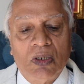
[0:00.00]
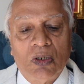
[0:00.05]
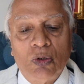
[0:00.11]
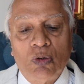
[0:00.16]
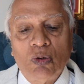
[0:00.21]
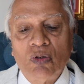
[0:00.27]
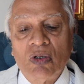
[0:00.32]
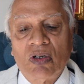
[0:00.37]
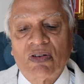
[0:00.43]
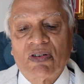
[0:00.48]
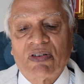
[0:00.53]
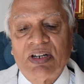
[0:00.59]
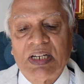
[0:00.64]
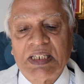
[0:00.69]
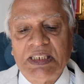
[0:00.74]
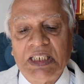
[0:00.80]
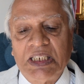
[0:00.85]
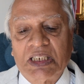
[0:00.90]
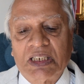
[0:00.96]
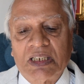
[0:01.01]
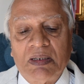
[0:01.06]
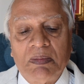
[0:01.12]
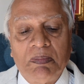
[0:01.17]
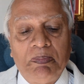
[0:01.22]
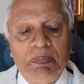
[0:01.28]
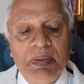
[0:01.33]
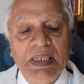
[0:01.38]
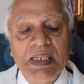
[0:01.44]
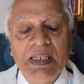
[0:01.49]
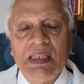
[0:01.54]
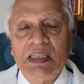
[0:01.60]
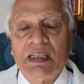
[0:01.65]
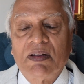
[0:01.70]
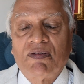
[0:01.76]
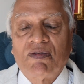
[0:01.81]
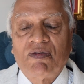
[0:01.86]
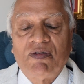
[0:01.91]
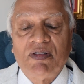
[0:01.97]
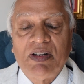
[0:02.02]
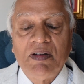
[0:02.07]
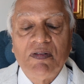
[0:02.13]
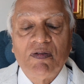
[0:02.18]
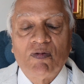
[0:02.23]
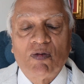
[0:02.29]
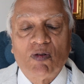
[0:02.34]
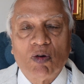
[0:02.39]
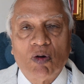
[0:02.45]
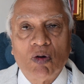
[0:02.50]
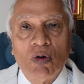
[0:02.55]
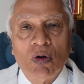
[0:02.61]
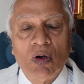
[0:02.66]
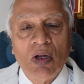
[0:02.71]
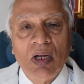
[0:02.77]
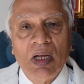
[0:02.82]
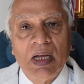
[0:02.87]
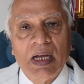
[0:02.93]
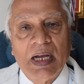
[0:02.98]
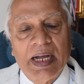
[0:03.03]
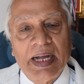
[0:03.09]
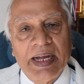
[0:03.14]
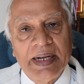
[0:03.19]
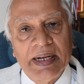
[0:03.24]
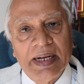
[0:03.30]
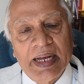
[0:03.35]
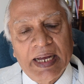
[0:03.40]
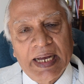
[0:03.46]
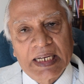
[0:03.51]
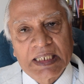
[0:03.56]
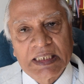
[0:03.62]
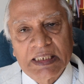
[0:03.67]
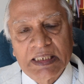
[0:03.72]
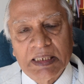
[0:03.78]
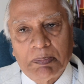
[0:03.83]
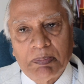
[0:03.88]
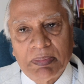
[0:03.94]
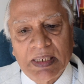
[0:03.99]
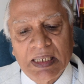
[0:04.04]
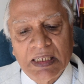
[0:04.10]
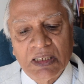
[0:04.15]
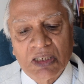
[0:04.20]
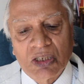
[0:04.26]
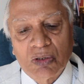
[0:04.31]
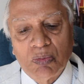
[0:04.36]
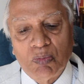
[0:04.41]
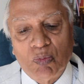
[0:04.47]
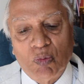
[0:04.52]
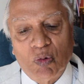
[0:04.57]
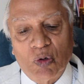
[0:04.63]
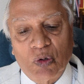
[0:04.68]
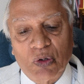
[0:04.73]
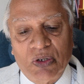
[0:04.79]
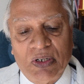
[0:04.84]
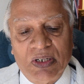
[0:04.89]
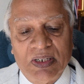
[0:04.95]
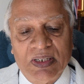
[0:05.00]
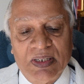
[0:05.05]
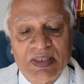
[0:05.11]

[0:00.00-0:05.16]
Do not resist. Be in the free flow and acceptance mode.